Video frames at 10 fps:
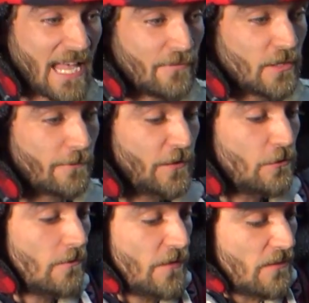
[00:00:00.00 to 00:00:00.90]
having a
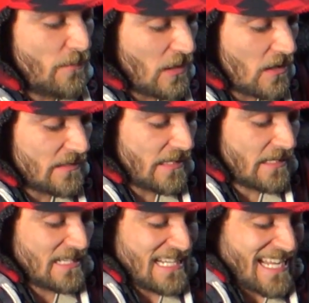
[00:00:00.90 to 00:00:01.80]
few of them plugged
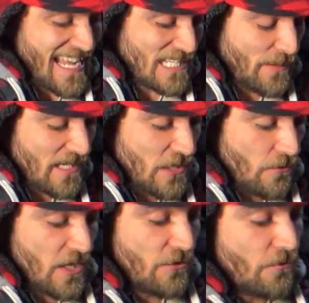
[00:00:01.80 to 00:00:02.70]
in has been
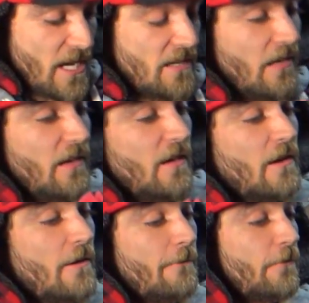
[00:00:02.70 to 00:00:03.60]
doing great
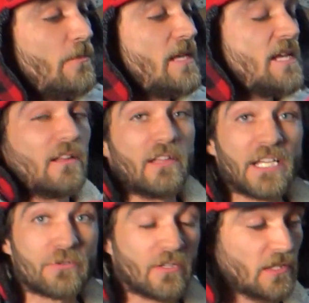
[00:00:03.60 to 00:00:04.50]
for me
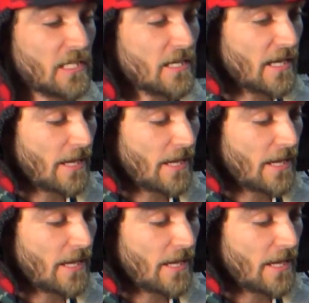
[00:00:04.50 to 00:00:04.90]
electrically,